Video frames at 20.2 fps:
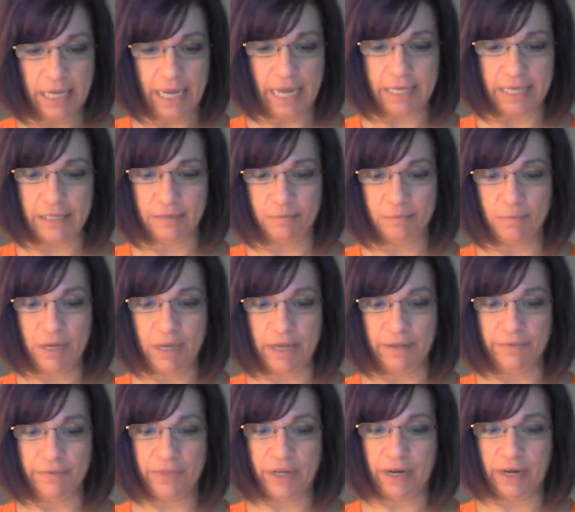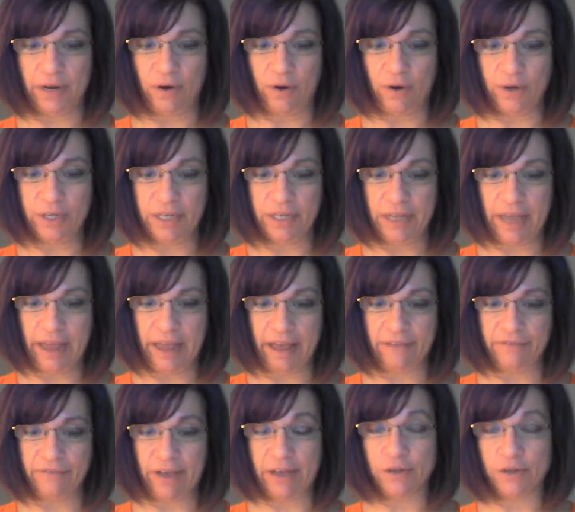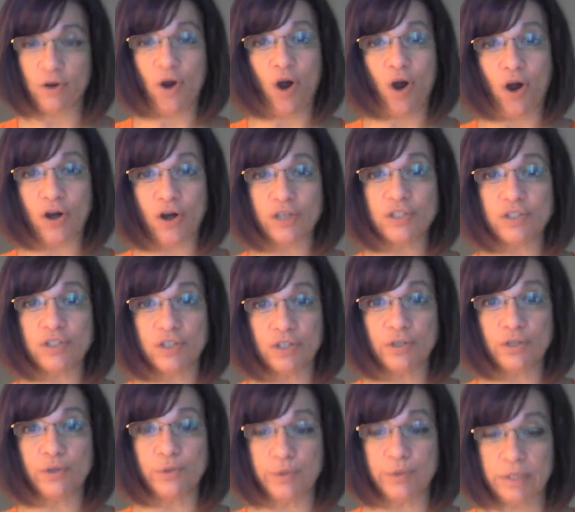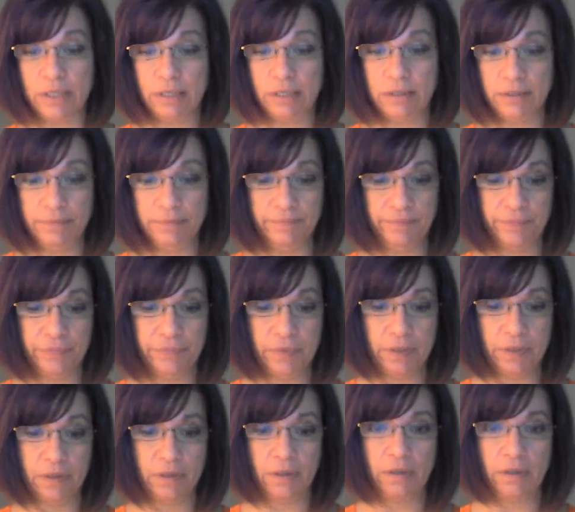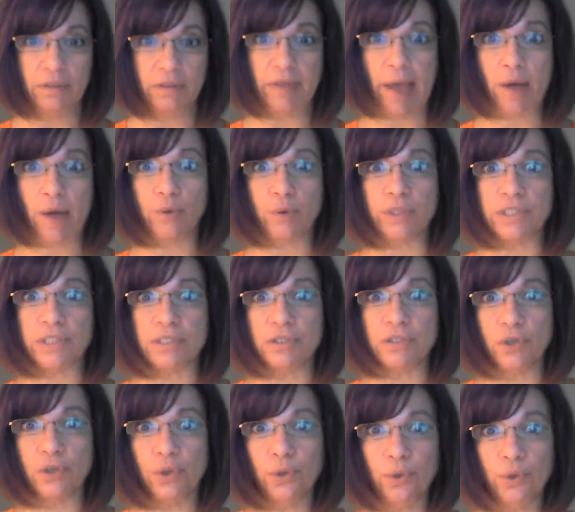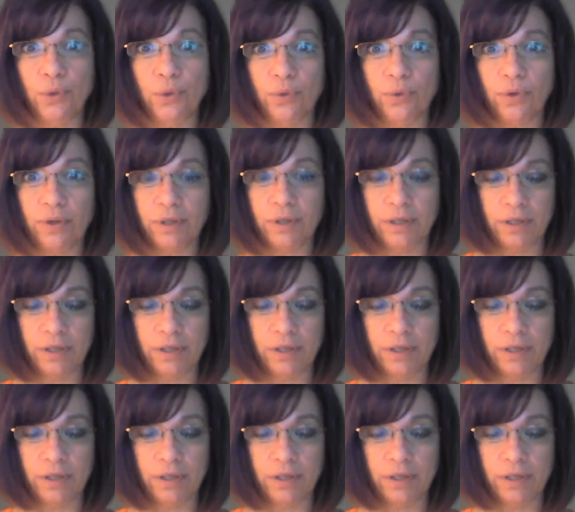and admit that I already have had cause to use it. "That was you?"